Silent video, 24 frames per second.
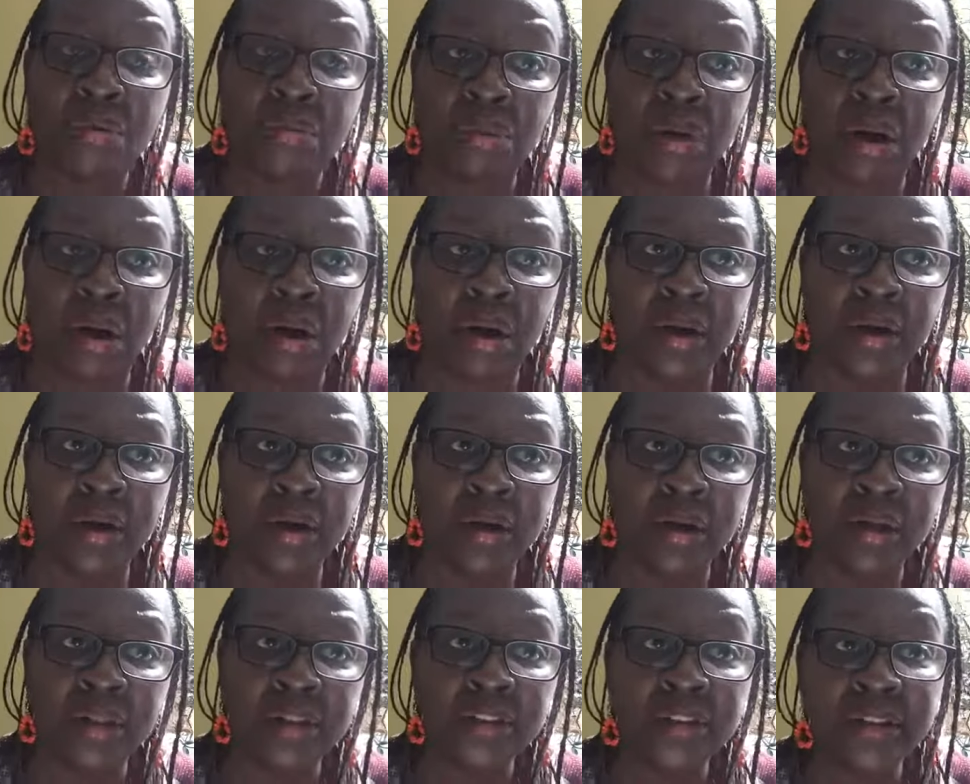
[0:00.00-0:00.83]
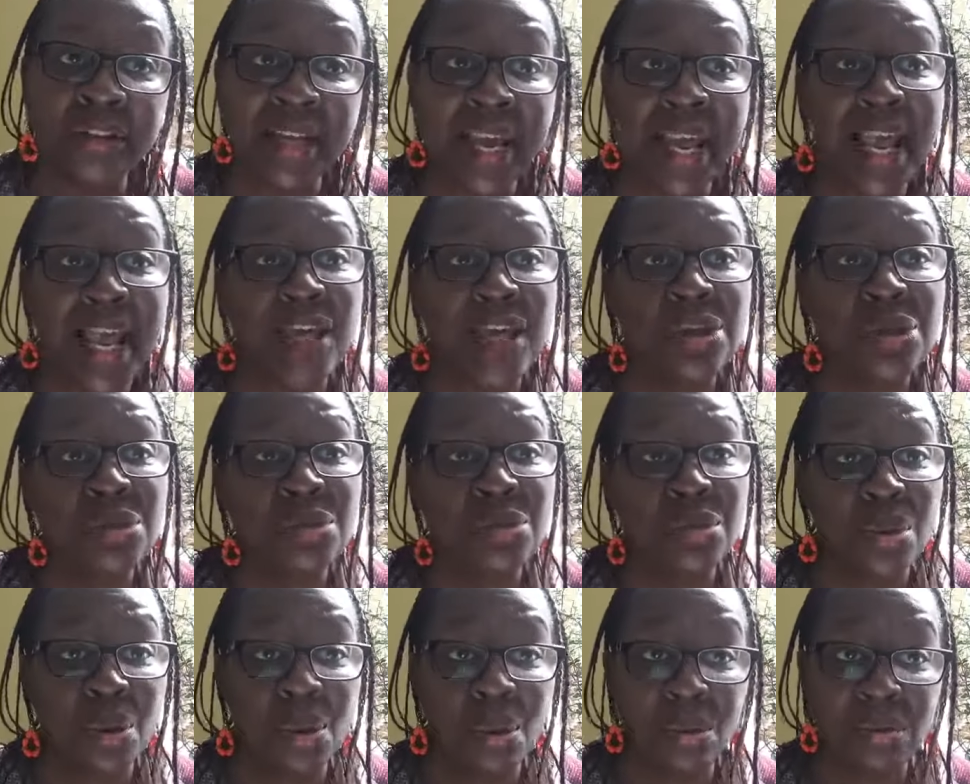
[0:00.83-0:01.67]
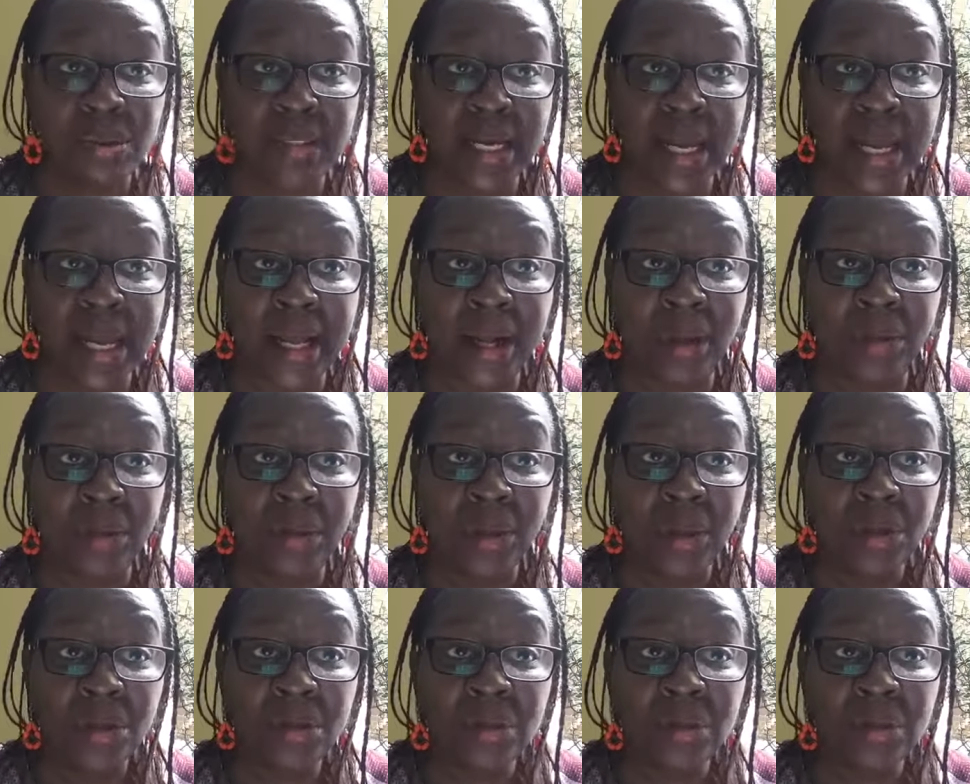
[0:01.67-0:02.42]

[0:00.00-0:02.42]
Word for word: run. So here you go now.